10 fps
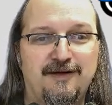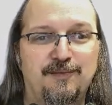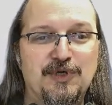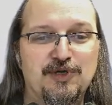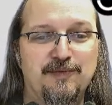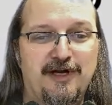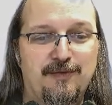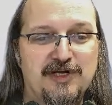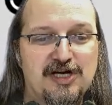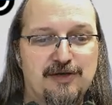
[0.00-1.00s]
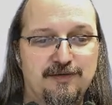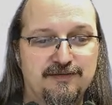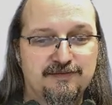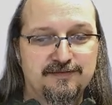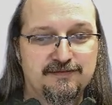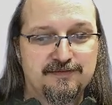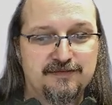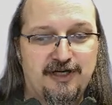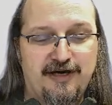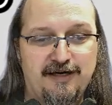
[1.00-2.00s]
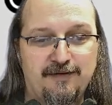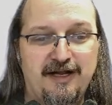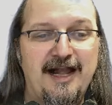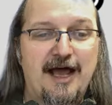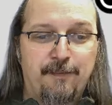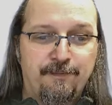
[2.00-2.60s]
boom, there we go. All right, now,